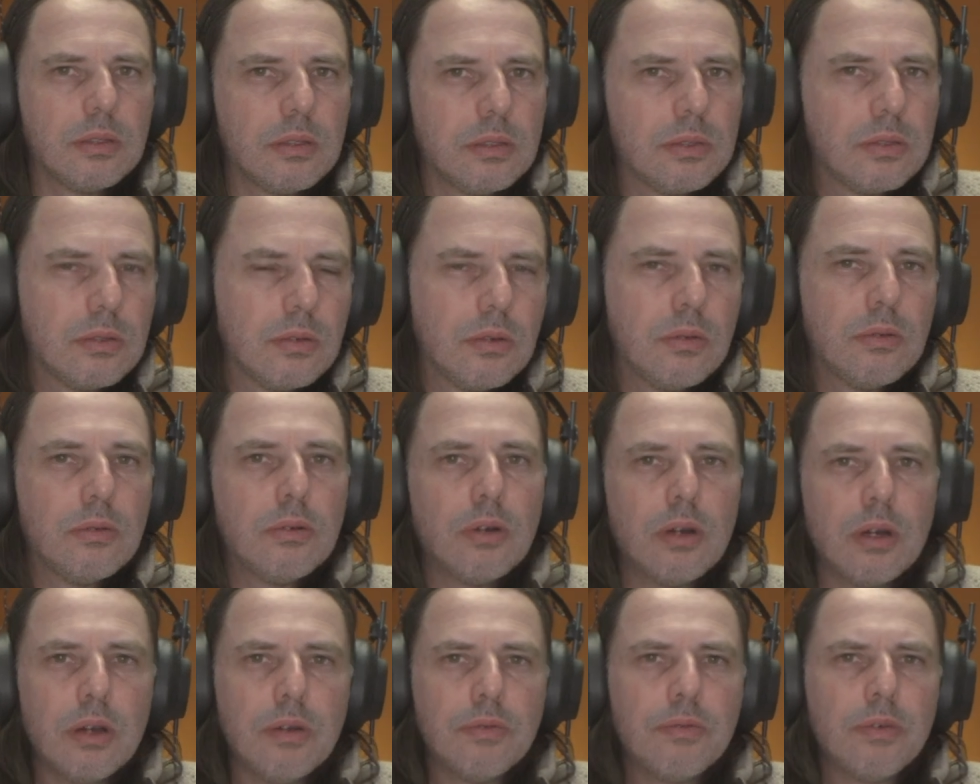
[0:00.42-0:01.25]

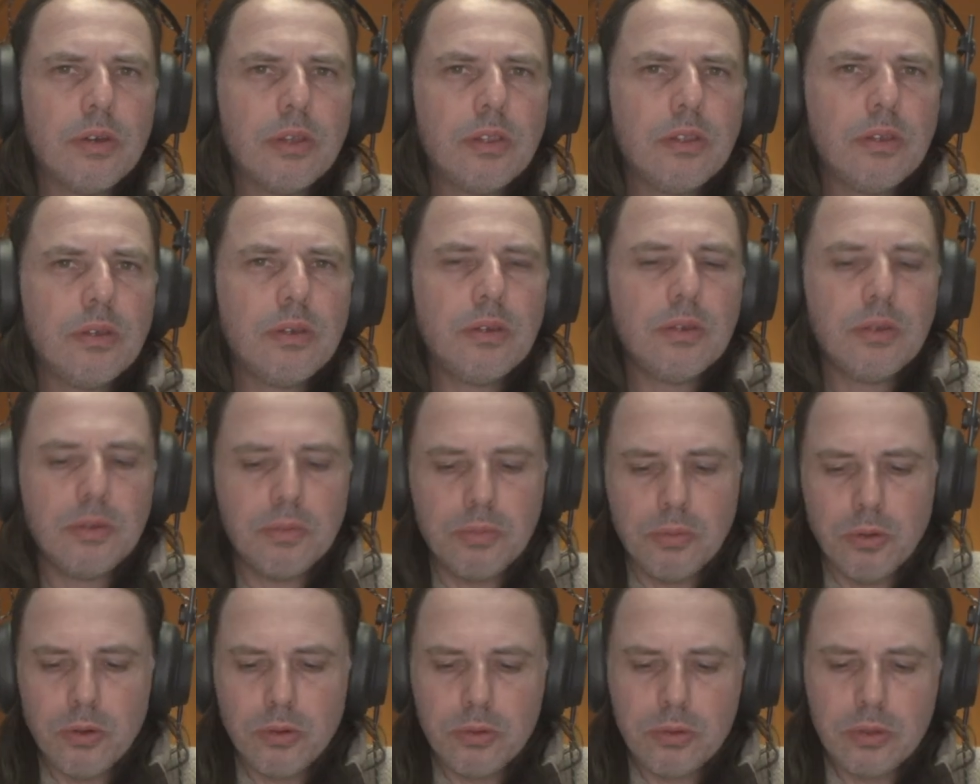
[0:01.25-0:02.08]
So I finally
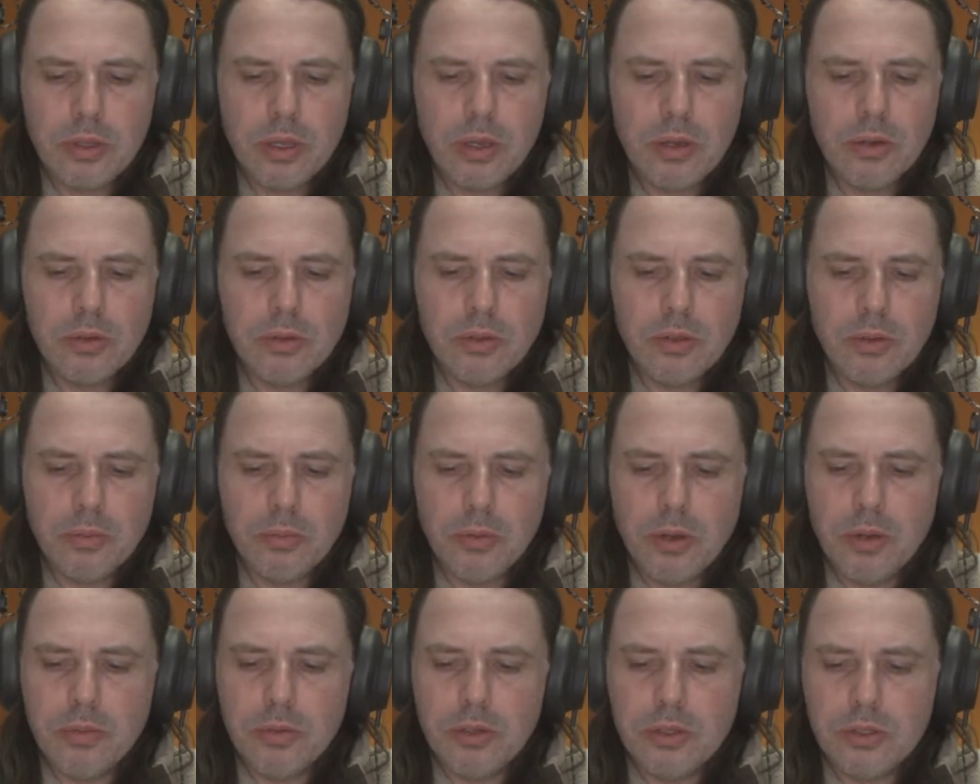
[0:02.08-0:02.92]
broke down and
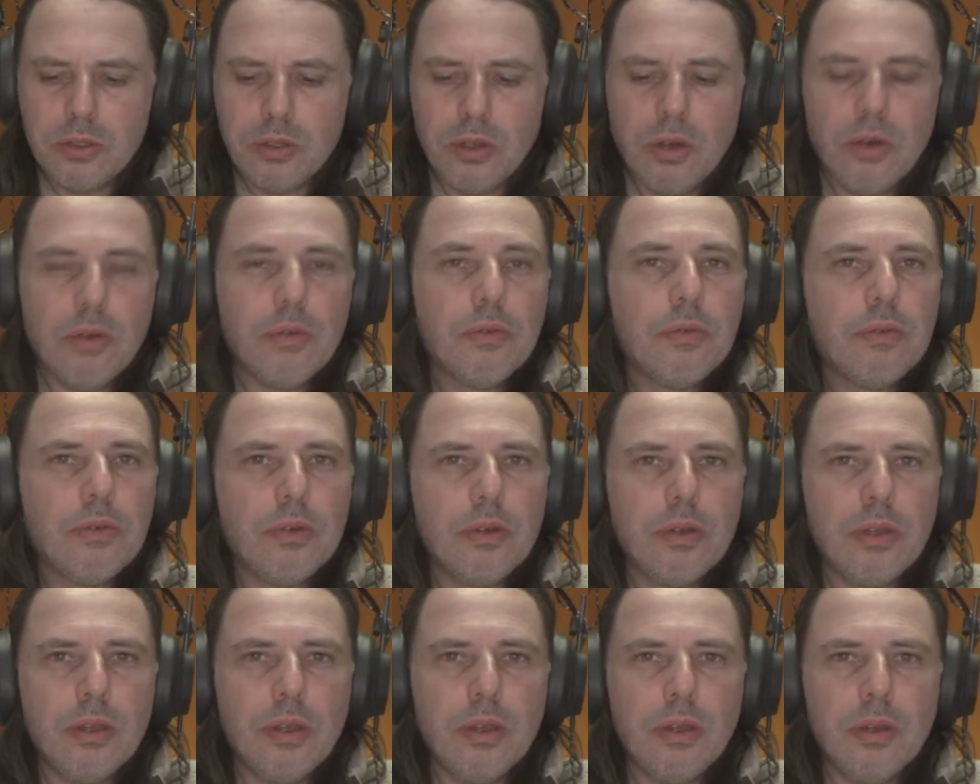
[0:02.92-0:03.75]
bought myself
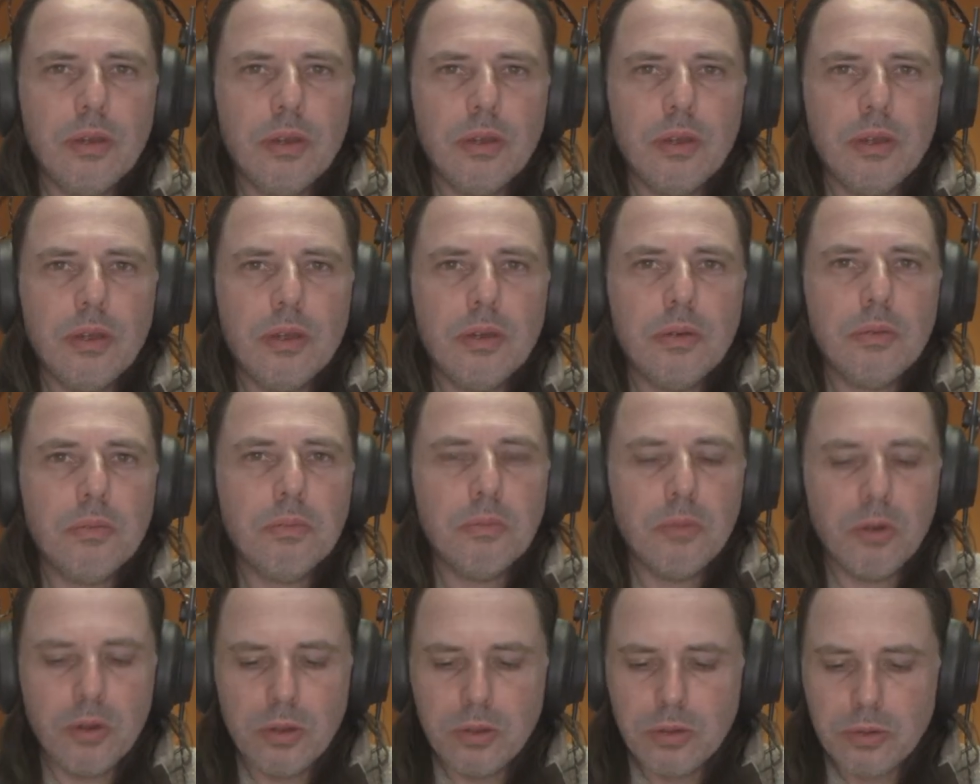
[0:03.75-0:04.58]
a
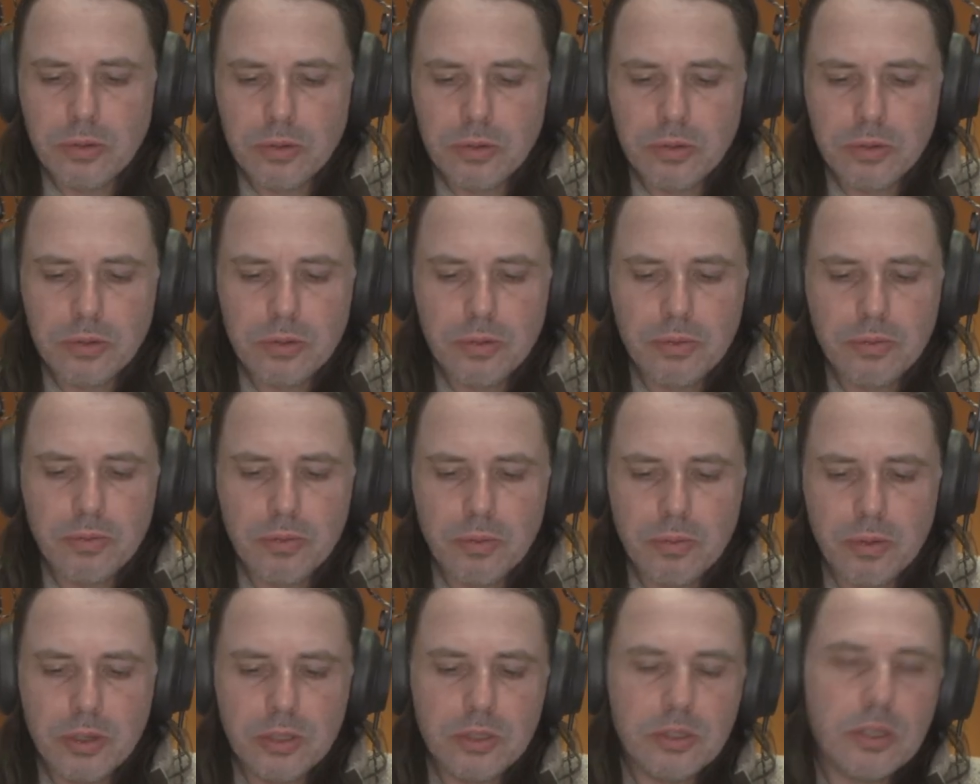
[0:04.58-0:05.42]
monitor
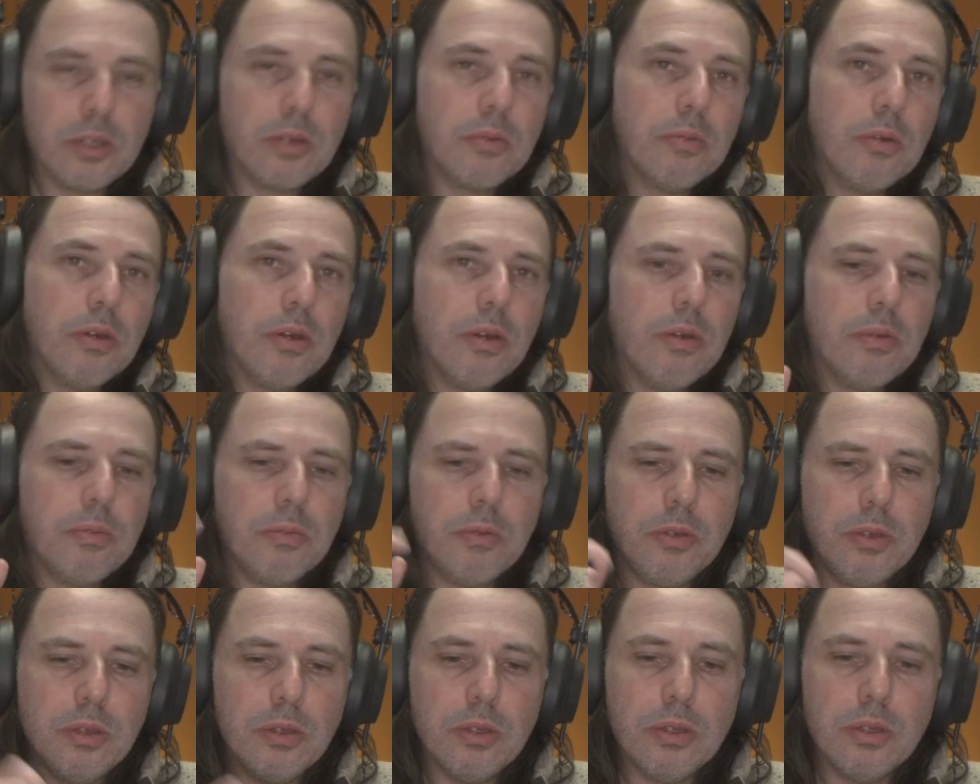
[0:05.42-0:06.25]
for my Sigma
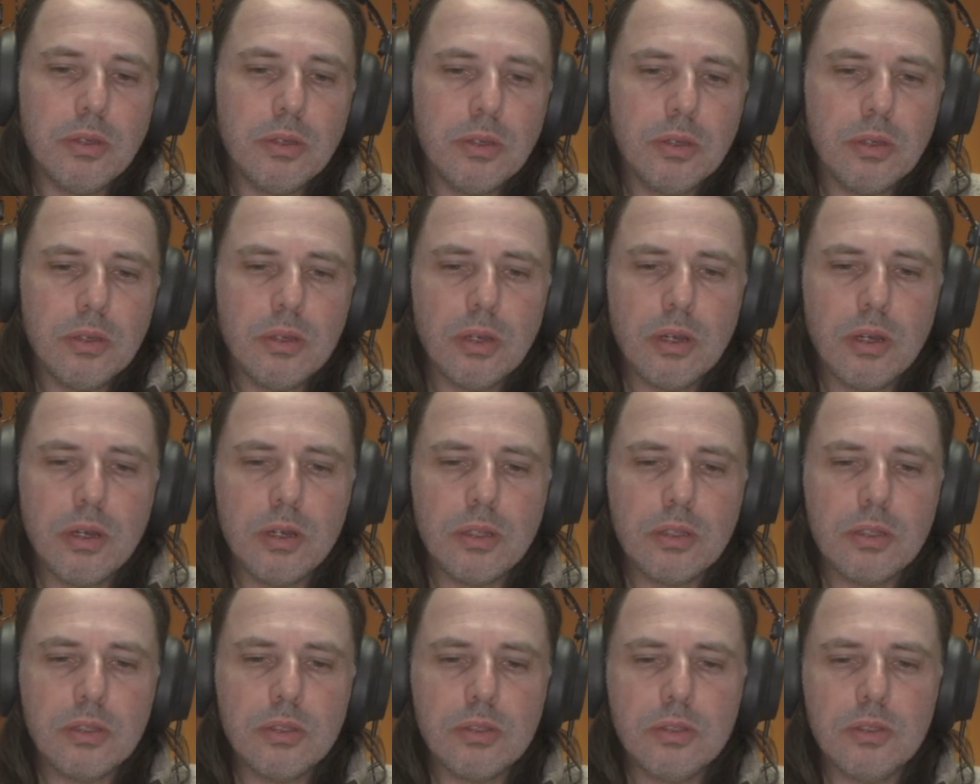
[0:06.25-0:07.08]
FP.
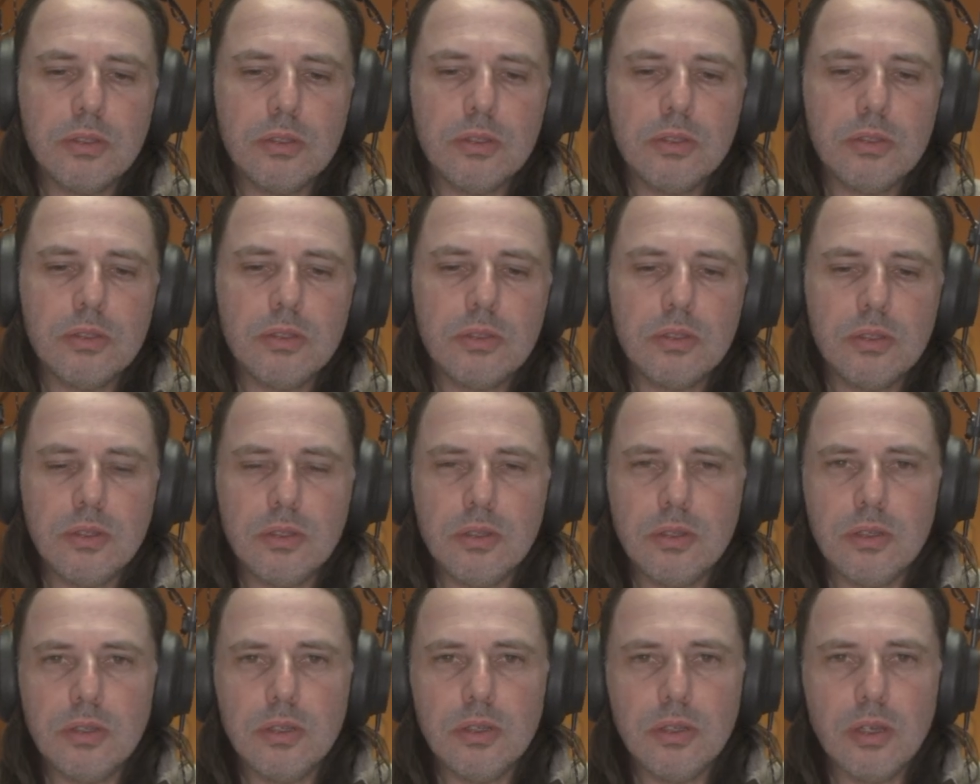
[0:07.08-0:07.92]
This is
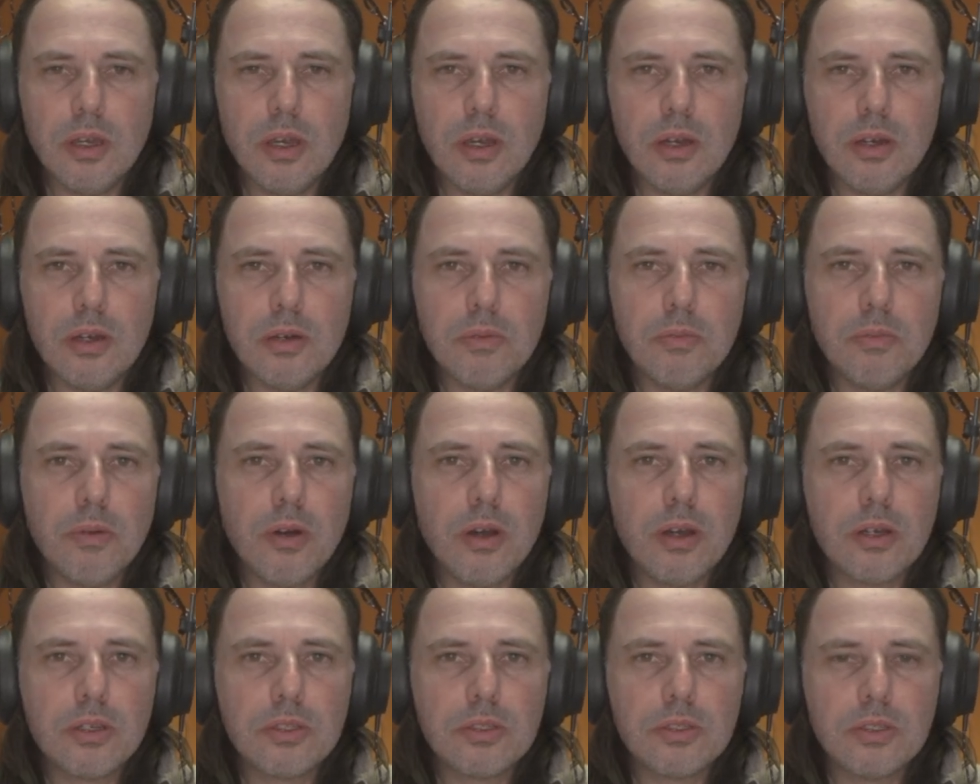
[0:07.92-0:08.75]
the
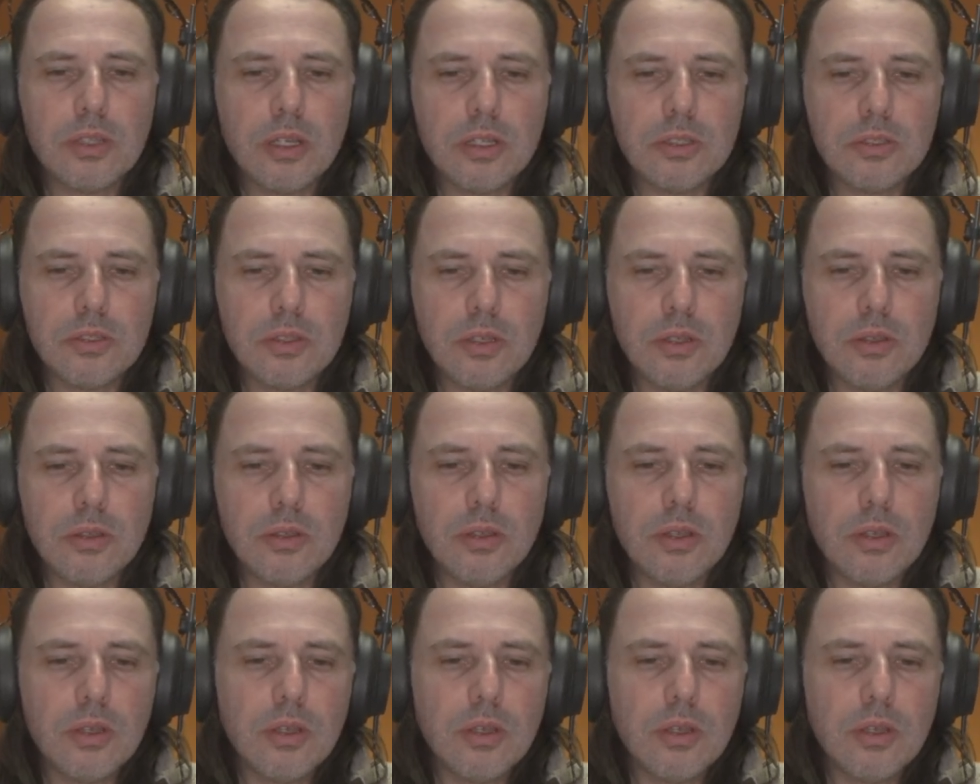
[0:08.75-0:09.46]
box that's in.